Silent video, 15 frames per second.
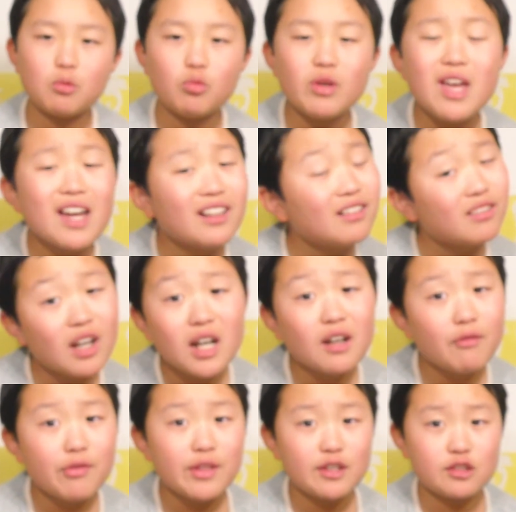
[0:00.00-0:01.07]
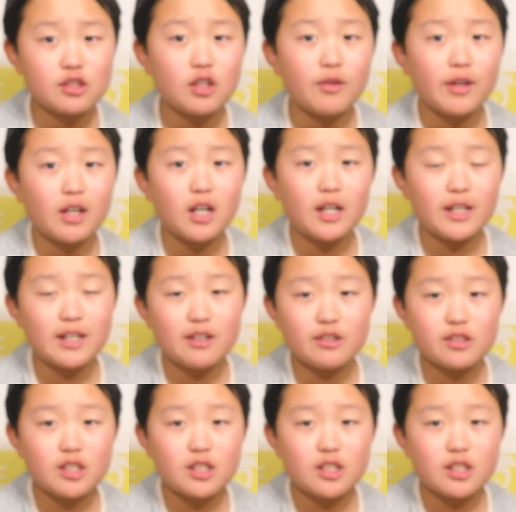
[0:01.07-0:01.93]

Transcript: We had a lot of things going on here,